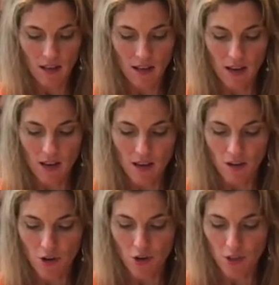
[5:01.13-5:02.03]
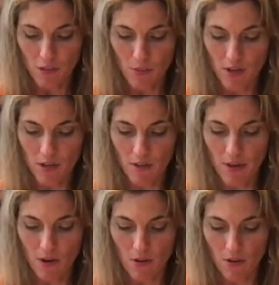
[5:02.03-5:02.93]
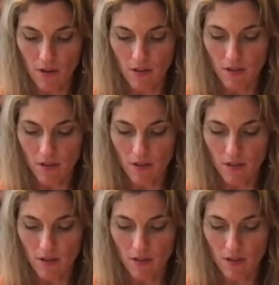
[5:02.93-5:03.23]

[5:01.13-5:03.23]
And you're gonna sprinkle about